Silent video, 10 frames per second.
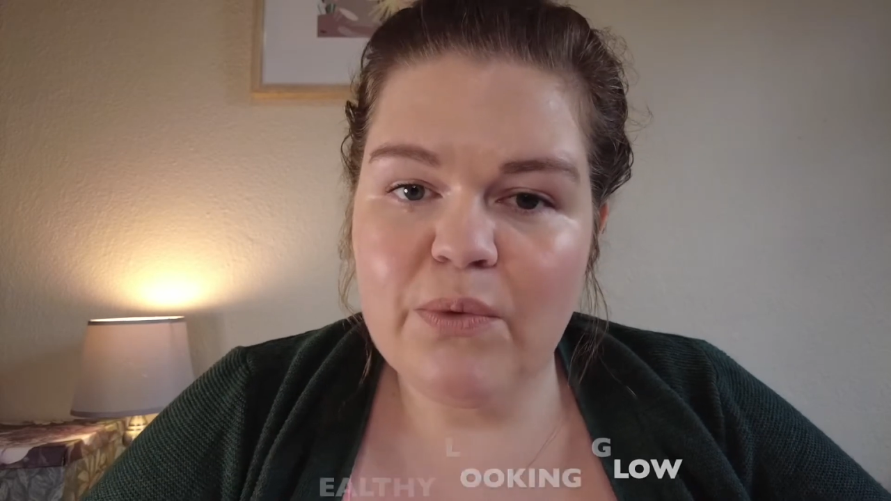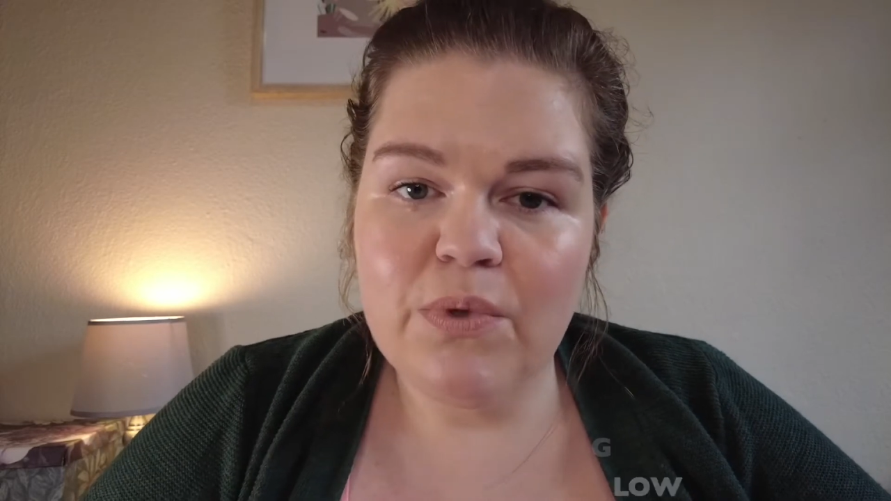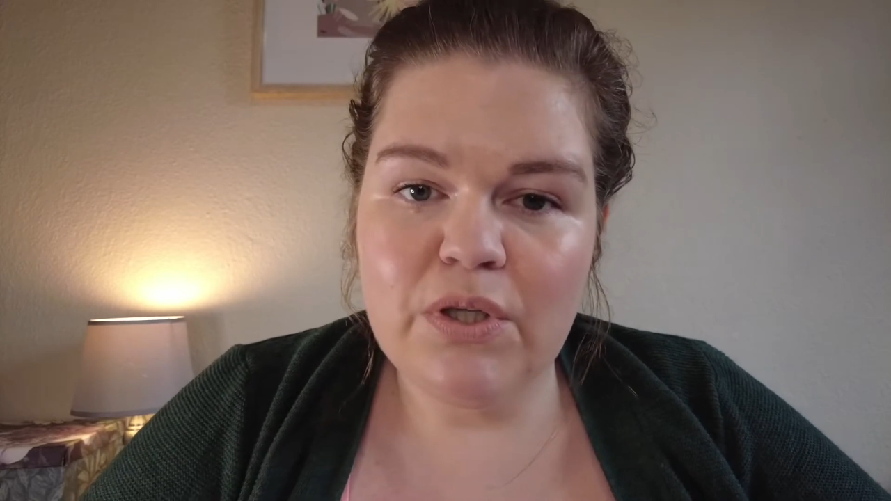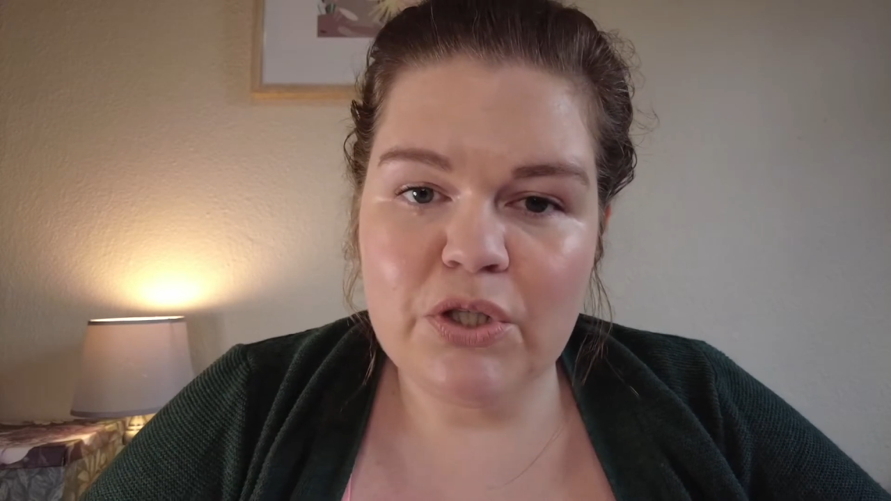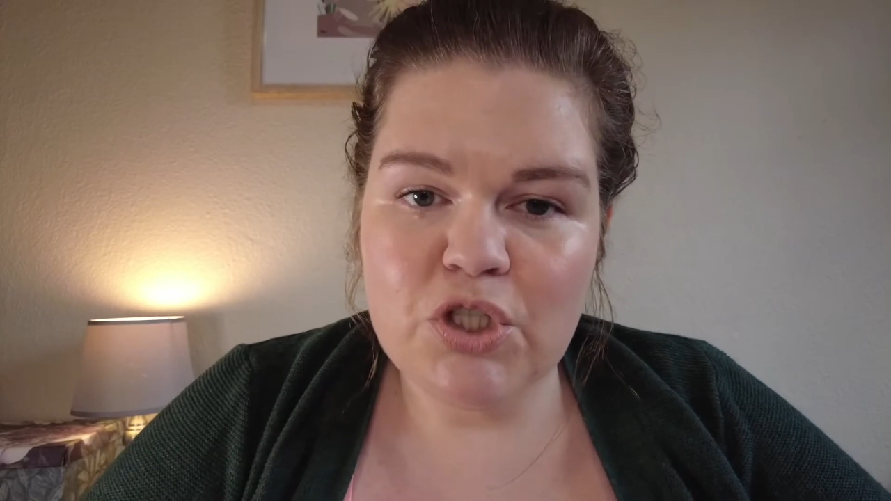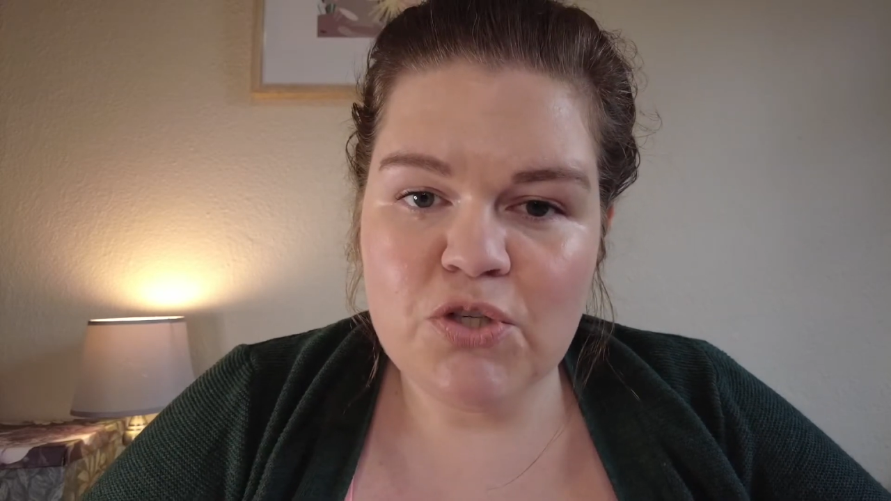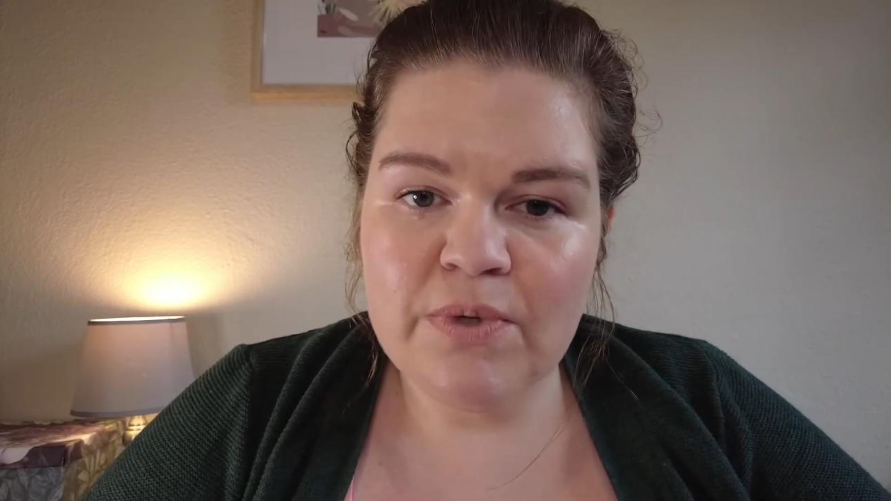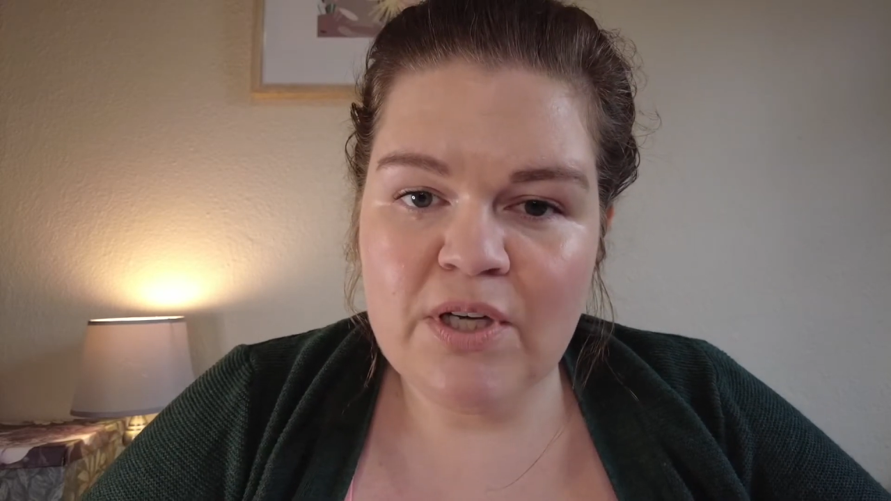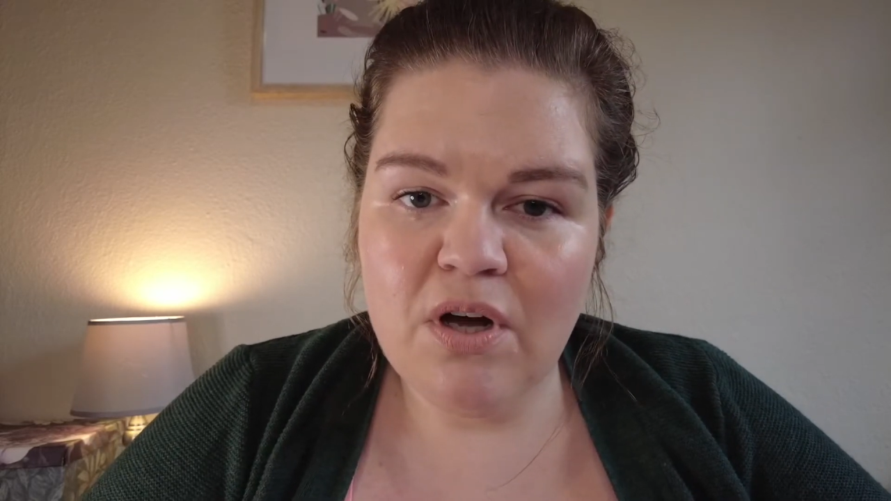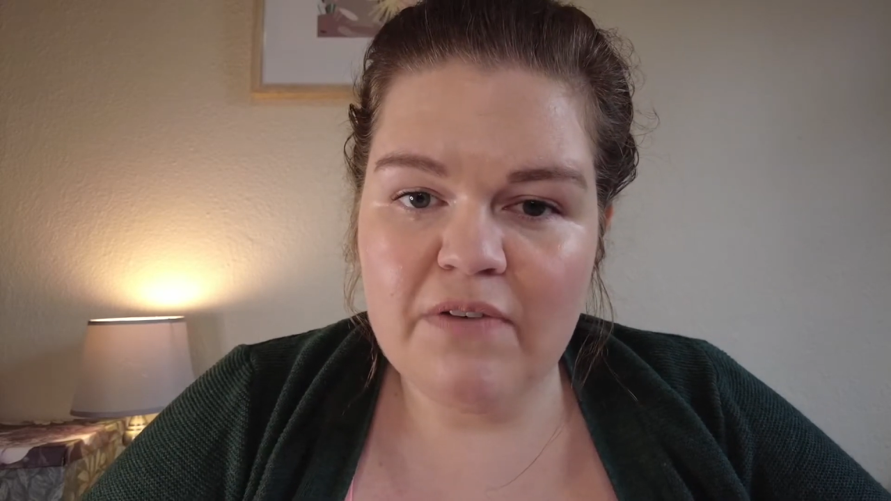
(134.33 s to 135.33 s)
it will look
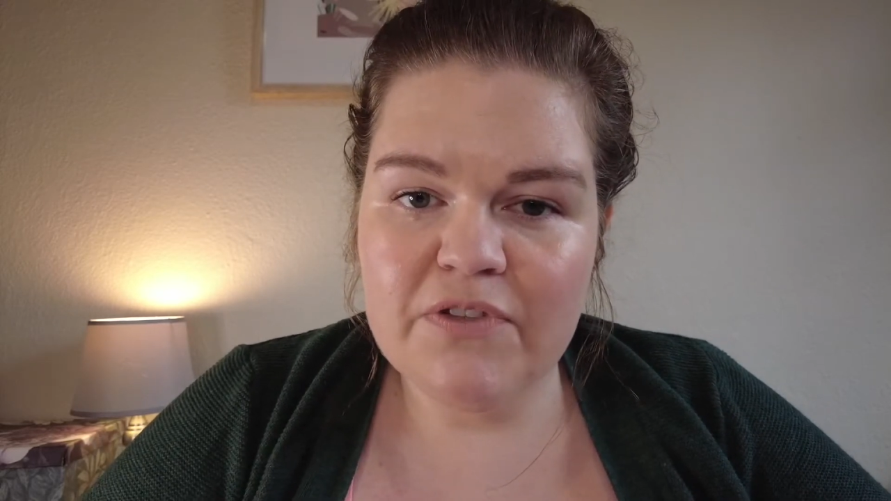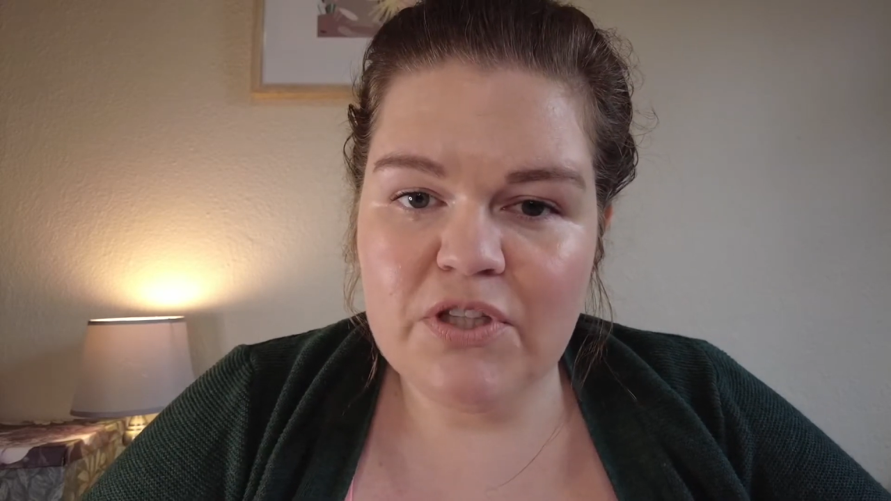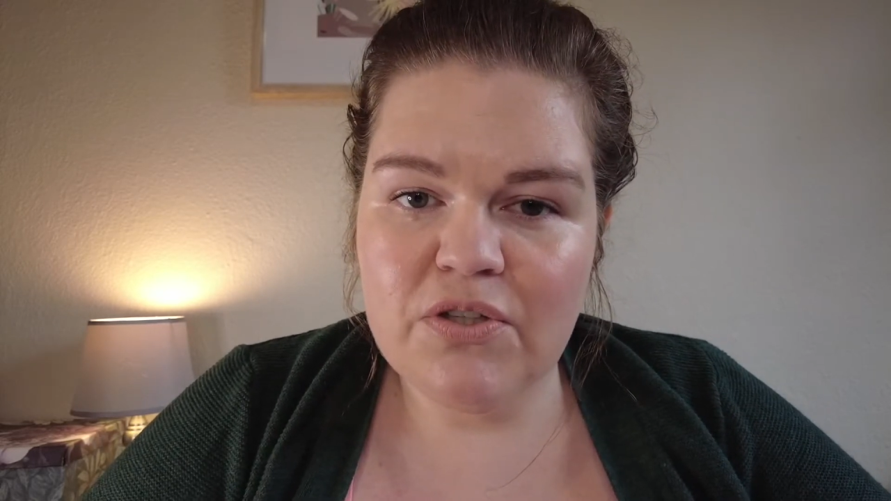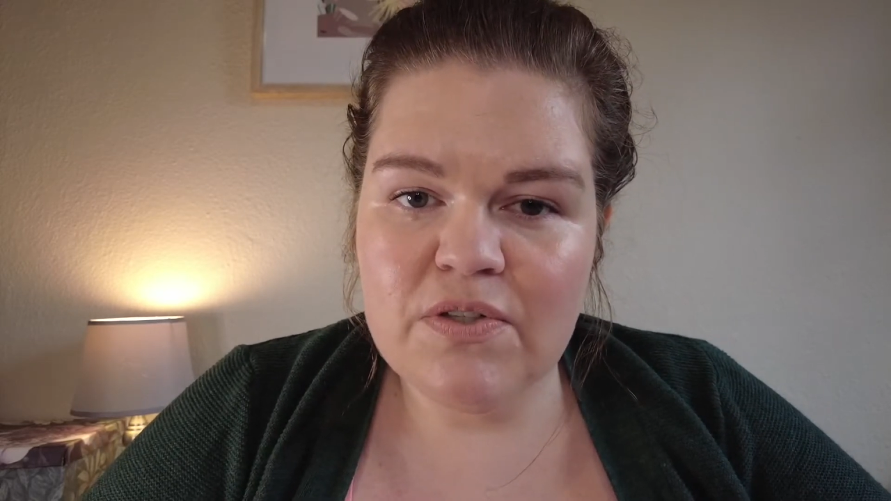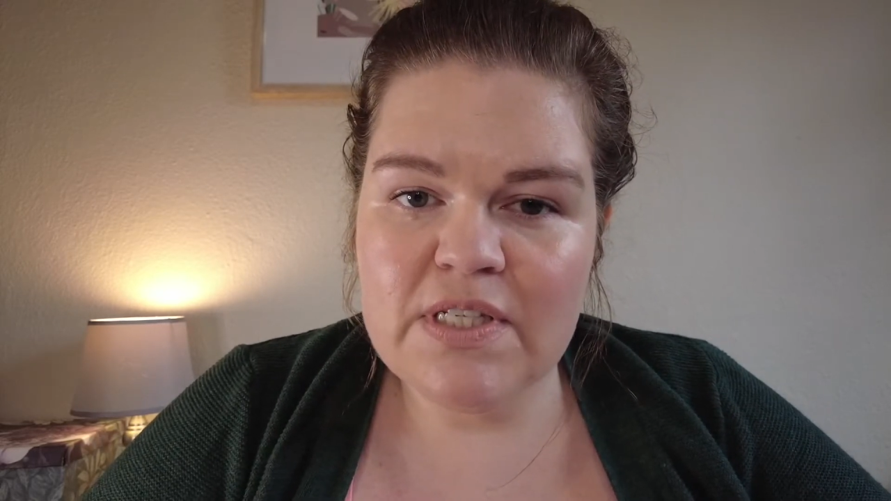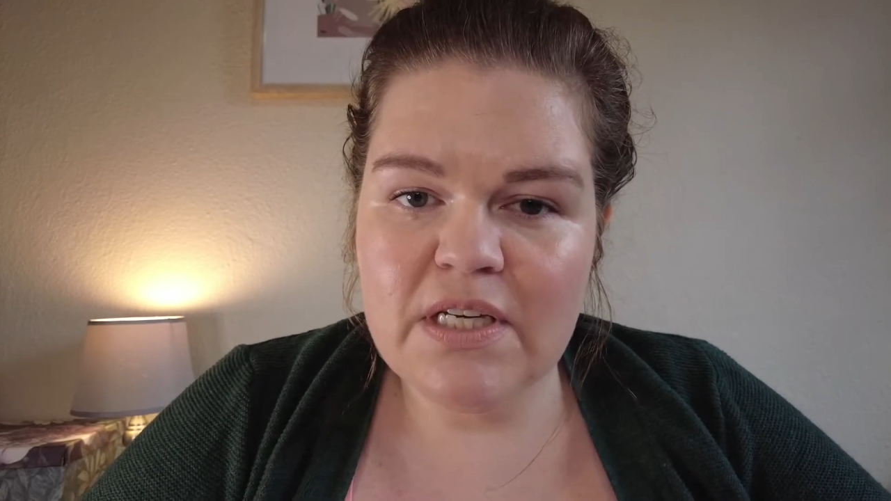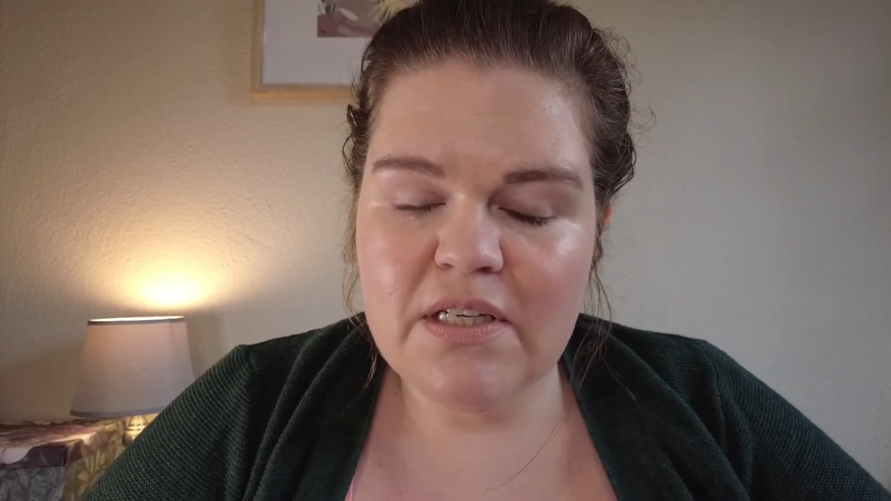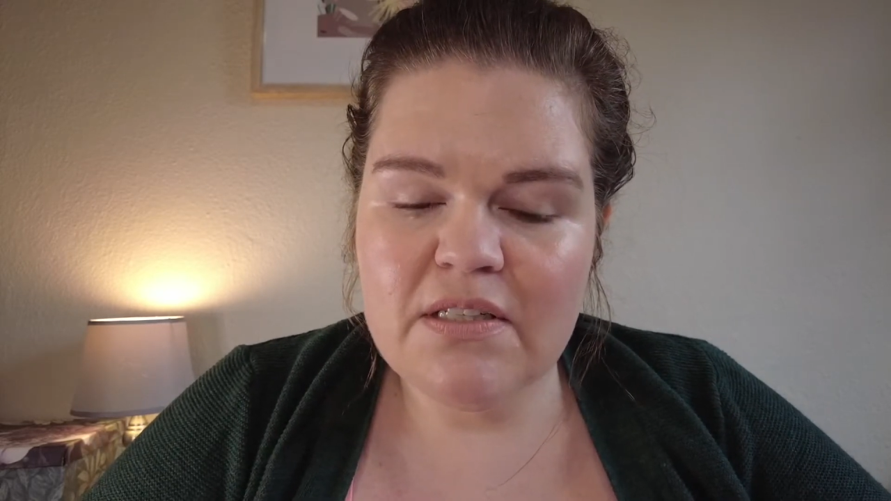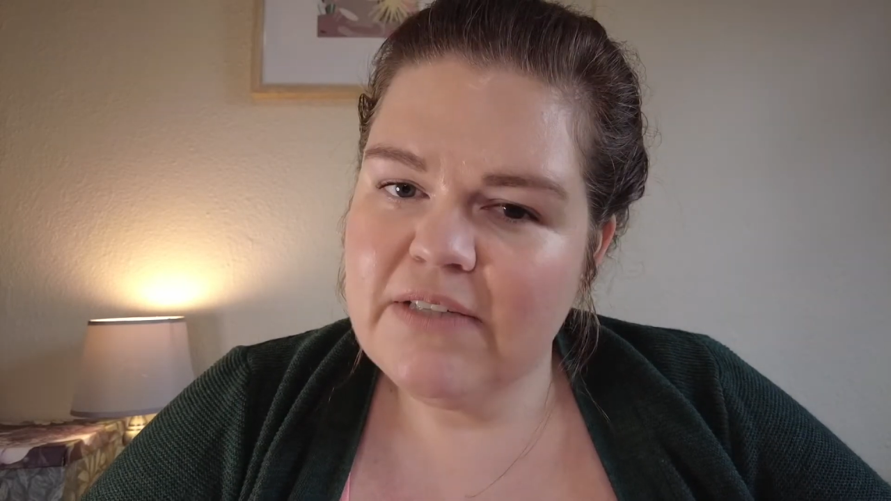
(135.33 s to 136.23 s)
dewy after using it.